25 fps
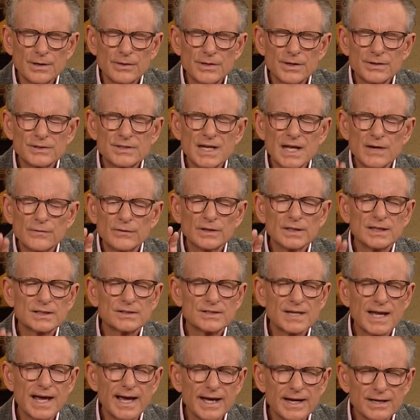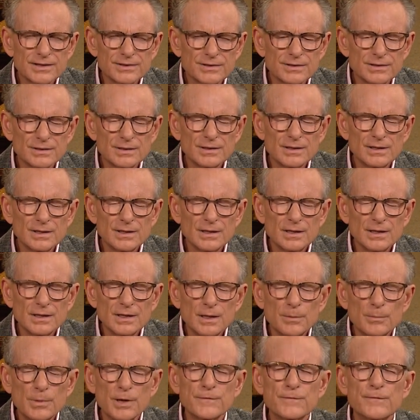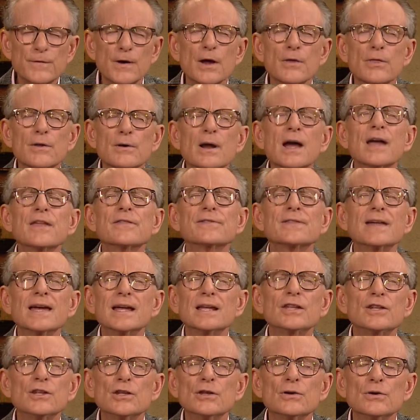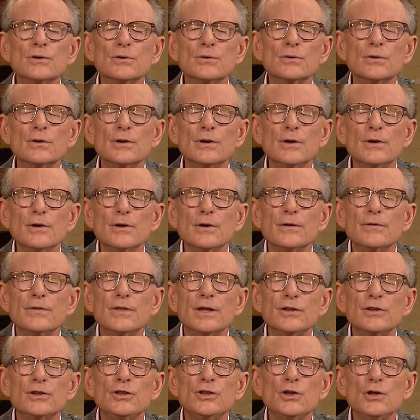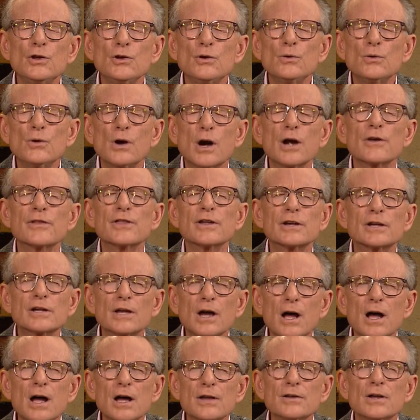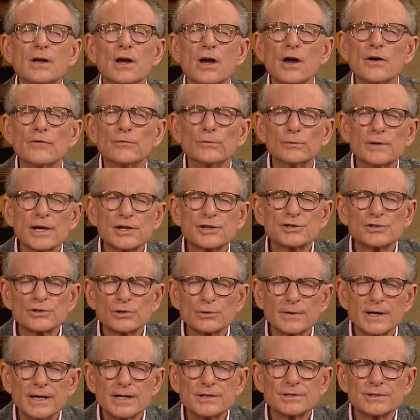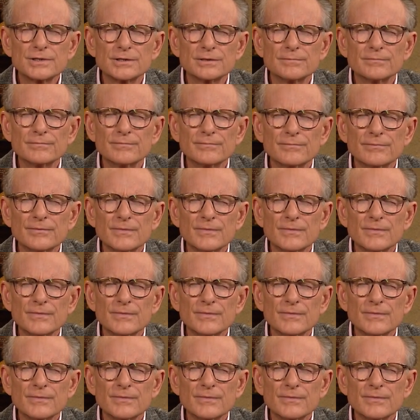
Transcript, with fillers: The devil attacked, but Father, I thank you that you are the God of restoration.